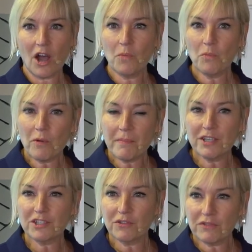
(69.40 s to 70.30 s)
And what
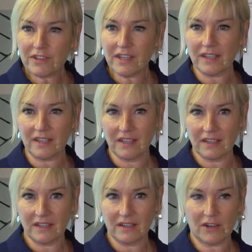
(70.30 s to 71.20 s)
makes you think
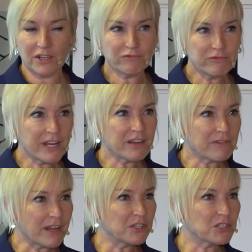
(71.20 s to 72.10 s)
I'd
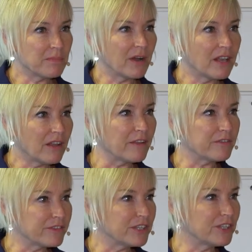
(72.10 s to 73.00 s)
rearrange my
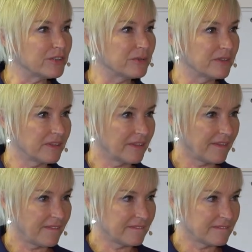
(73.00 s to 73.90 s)
life for you?
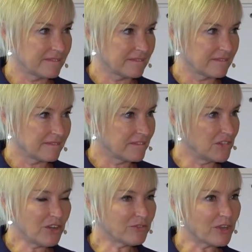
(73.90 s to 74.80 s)

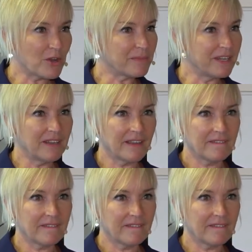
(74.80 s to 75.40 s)
You don't know me.